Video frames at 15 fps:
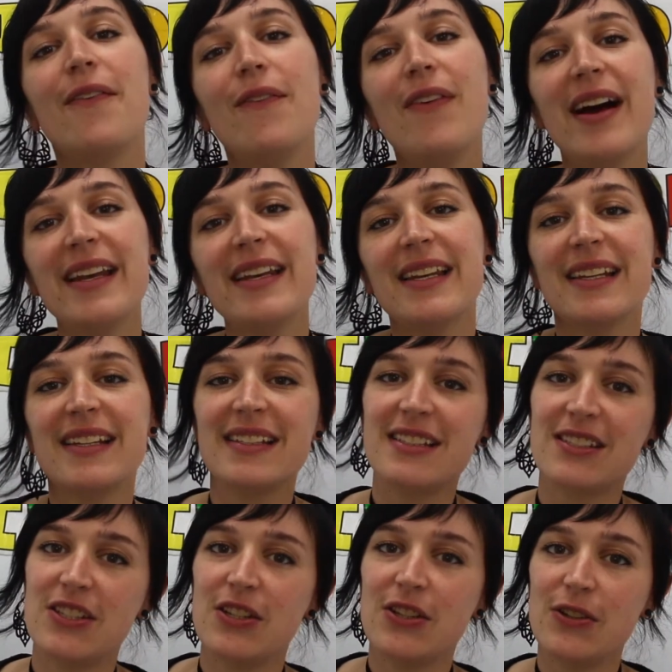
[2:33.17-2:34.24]
1,
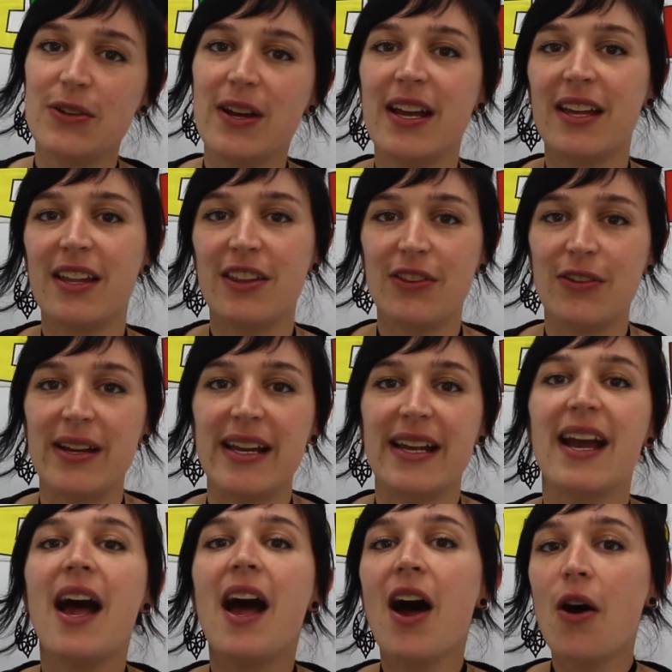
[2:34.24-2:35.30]
2,
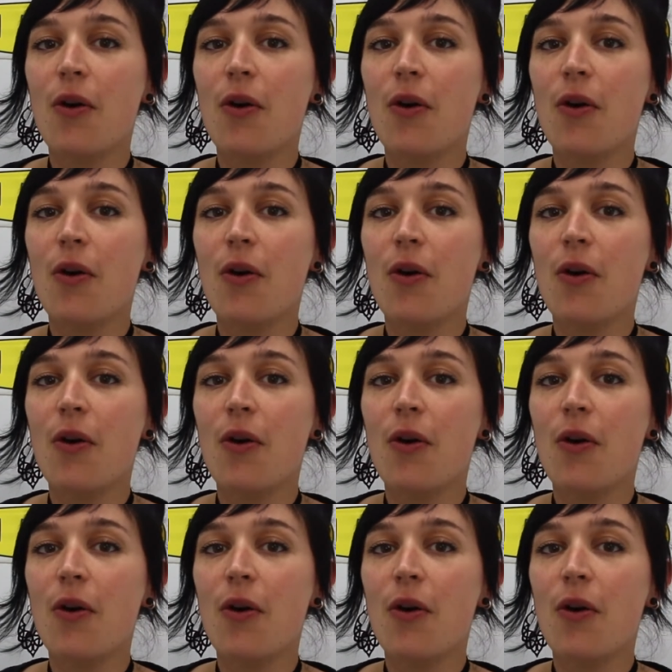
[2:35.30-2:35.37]
3.